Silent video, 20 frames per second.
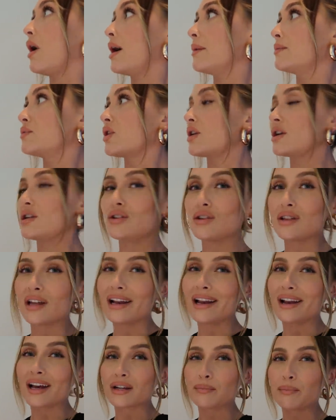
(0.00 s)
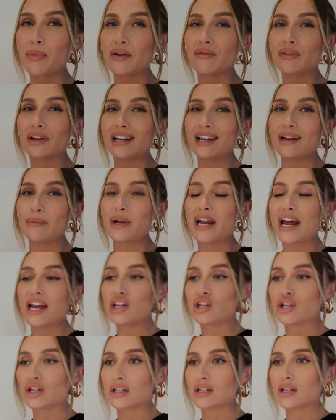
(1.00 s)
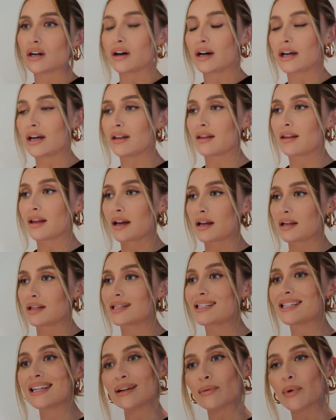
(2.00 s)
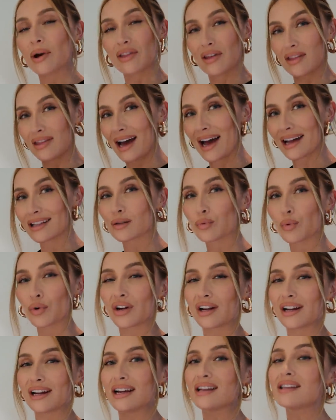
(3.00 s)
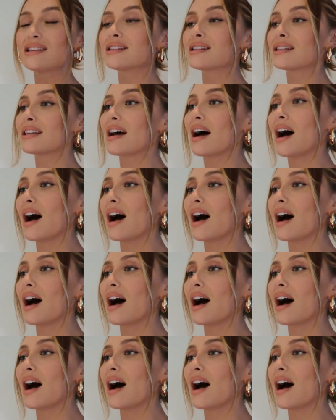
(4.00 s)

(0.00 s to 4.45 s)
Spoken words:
I'm trying to do their like bit of elimination diet thing and see whether that's what it is.